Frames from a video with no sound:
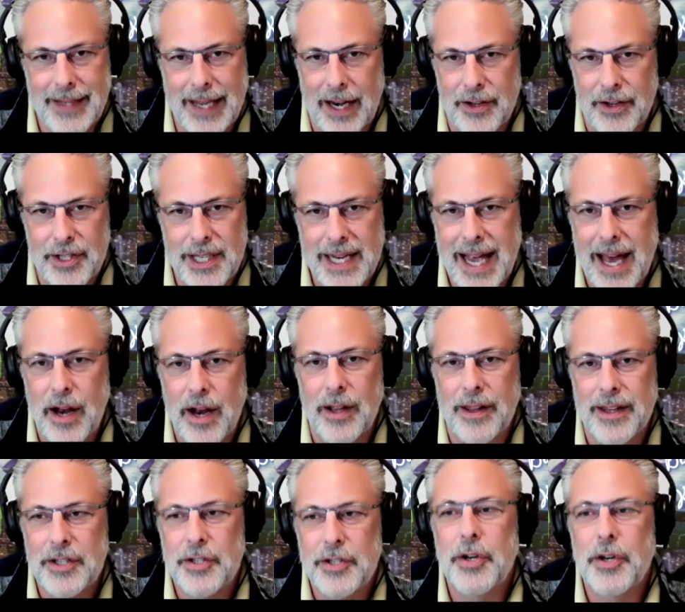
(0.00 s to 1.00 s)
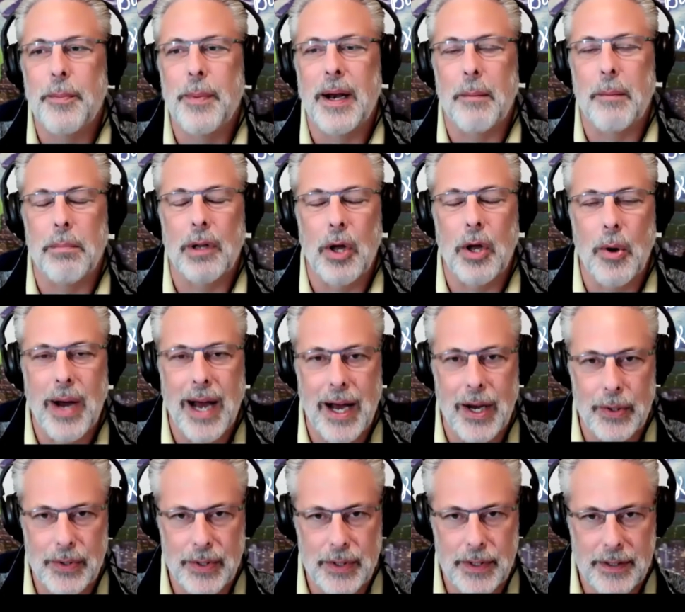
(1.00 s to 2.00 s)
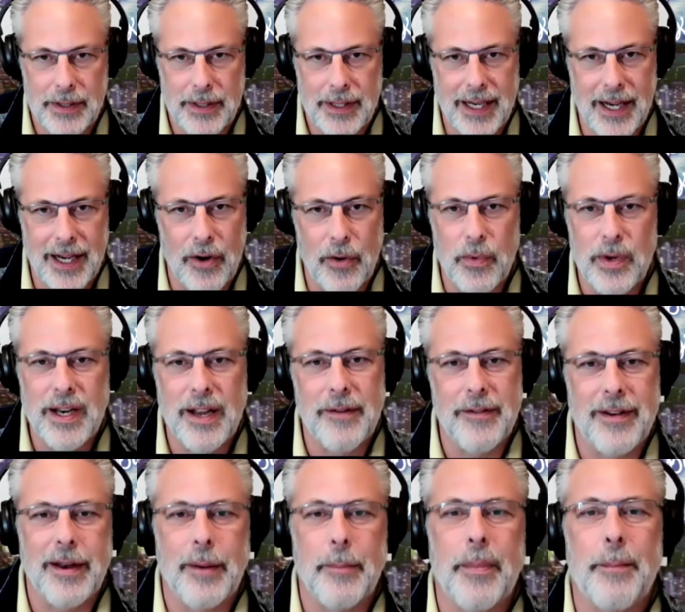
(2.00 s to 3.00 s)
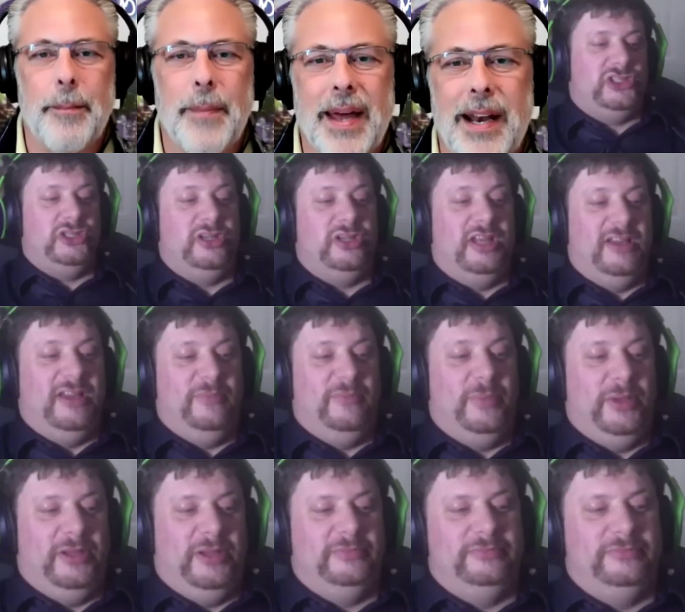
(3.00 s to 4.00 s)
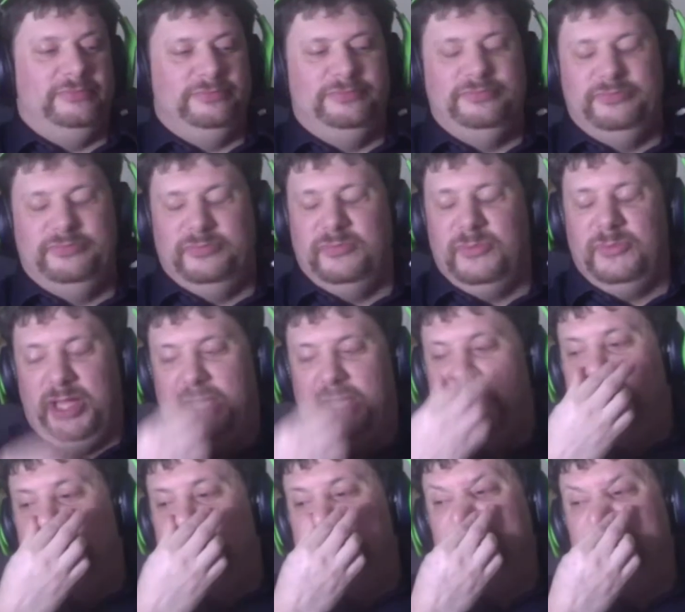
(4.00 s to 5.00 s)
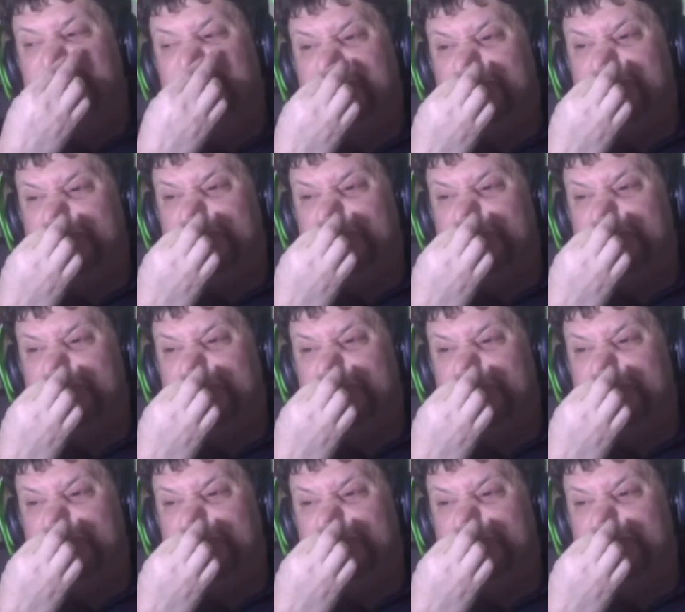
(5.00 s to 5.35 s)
Seattle, this should have been a blowout. It wouldn't have even been a question at that point.